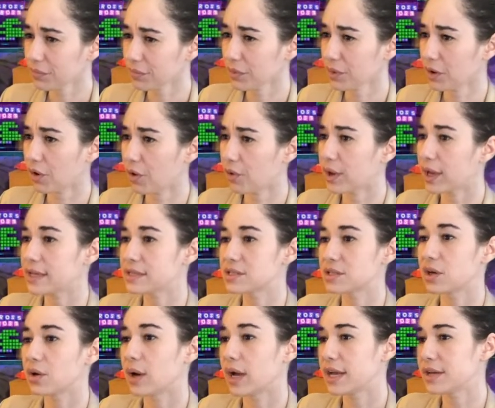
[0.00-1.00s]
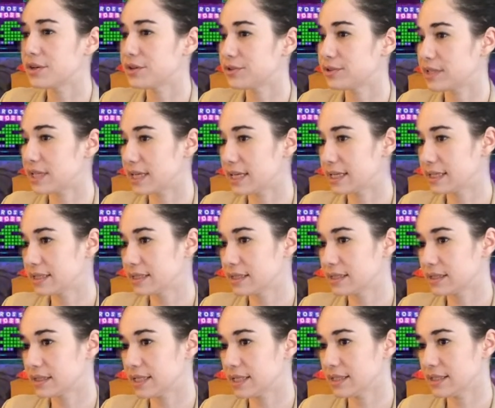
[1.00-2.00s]
Okay, so I understand
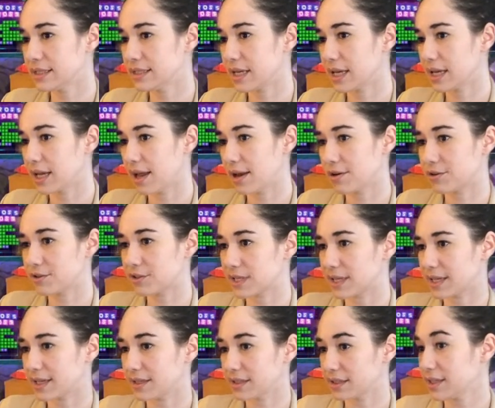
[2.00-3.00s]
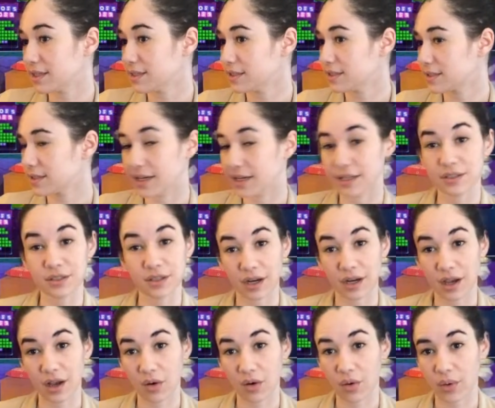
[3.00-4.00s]
this, and it's going
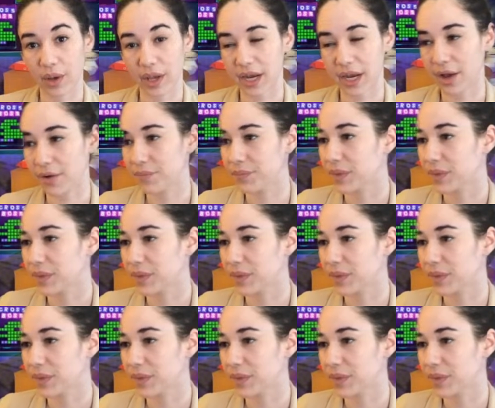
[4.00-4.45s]
to go away now.